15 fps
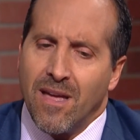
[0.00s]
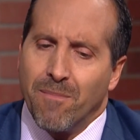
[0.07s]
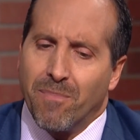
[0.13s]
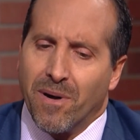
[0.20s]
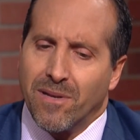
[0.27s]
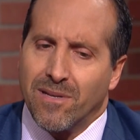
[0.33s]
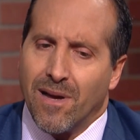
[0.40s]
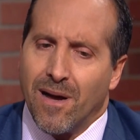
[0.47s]

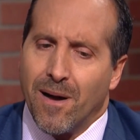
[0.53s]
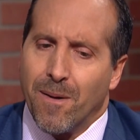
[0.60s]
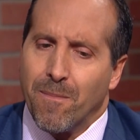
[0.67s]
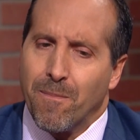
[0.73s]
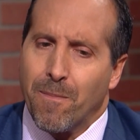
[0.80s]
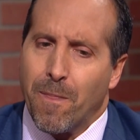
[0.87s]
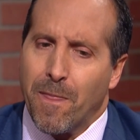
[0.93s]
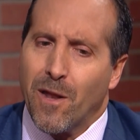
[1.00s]
But,
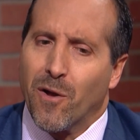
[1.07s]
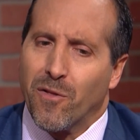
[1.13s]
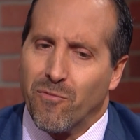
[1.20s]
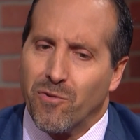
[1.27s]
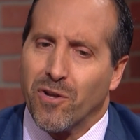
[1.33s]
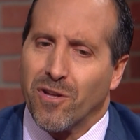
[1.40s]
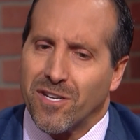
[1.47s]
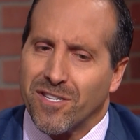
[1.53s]
you know, the
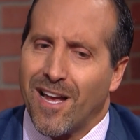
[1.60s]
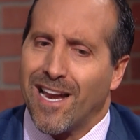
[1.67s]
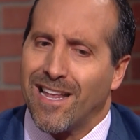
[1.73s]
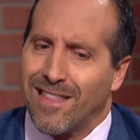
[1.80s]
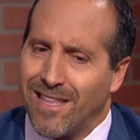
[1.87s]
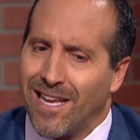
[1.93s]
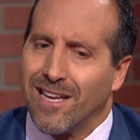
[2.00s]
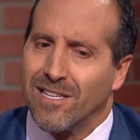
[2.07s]
real exciting
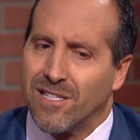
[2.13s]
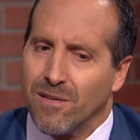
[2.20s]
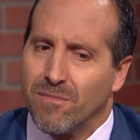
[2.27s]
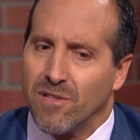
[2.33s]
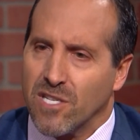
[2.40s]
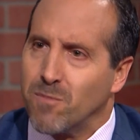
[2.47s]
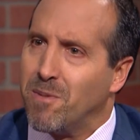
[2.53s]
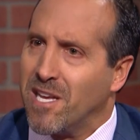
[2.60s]
thing is the
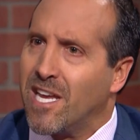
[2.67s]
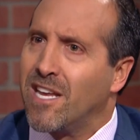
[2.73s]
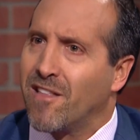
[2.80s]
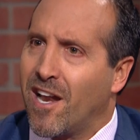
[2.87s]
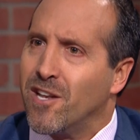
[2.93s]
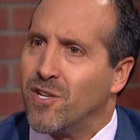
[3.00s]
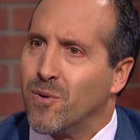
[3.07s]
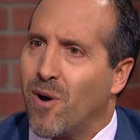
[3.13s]
speaking
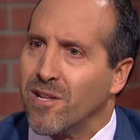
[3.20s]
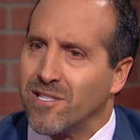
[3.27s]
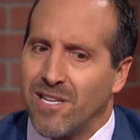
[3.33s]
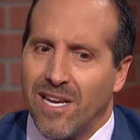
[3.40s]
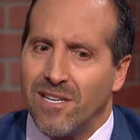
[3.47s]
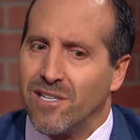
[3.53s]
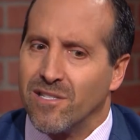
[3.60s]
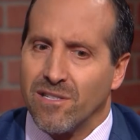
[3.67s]
that I do on
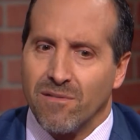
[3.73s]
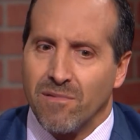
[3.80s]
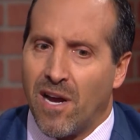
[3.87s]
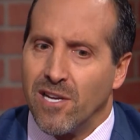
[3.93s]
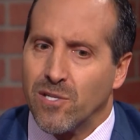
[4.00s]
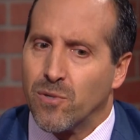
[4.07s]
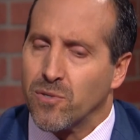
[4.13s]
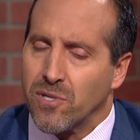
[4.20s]
stages in
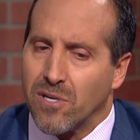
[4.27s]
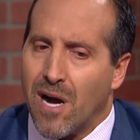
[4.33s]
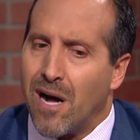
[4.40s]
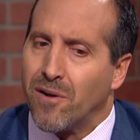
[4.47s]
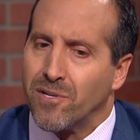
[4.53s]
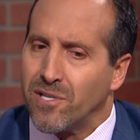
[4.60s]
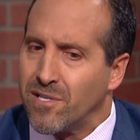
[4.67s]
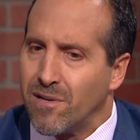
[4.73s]
high schools and
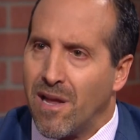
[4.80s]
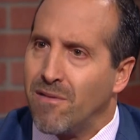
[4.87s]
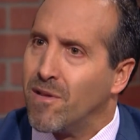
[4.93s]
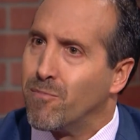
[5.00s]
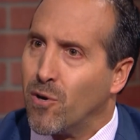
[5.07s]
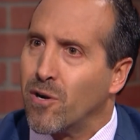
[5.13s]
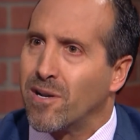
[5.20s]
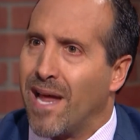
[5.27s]
colleges and the
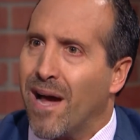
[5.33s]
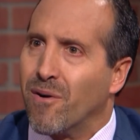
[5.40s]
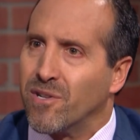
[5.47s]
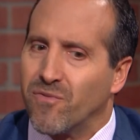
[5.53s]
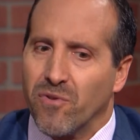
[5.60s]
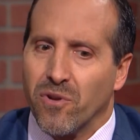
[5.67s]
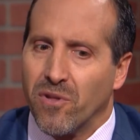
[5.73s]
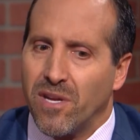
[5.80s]
book now.
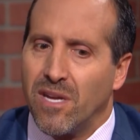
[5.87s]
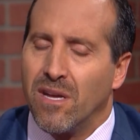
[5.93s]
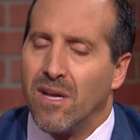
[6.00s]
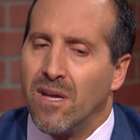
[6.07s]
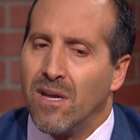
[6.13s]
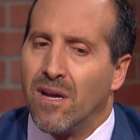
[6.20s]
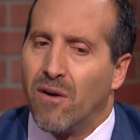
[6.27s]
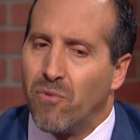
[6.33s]
It's really
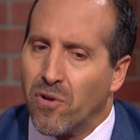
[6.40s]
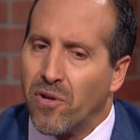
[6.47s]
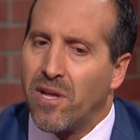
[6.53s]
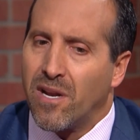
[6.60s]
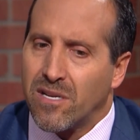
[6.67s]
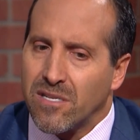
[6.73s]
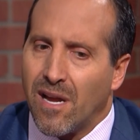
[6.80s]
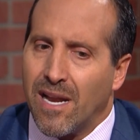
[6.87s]

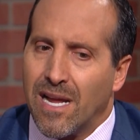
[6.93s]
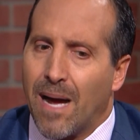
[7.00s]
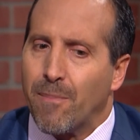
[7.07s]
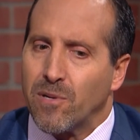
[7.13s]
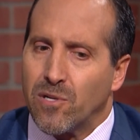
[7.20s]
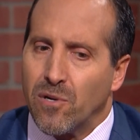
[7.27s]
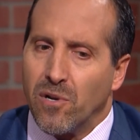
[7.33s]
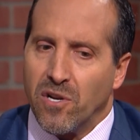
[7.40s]
an exciting
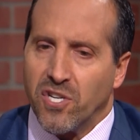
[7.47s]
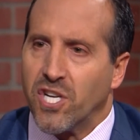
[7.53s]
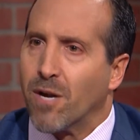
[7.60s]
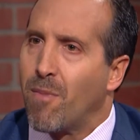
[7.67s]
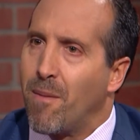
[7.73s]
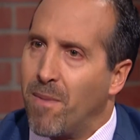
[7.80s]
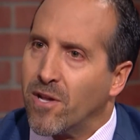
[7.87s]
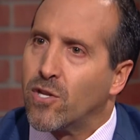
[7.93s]
opportunity to share
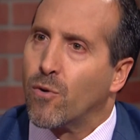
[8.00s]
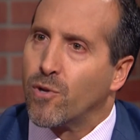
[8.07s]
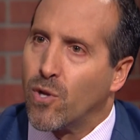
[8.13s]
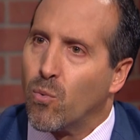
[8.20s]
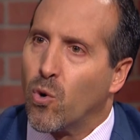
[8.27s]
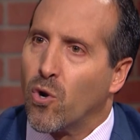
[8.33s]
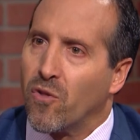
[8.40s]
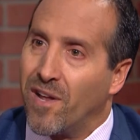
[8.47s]
my mentor with the
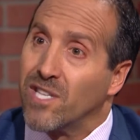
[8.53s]
world.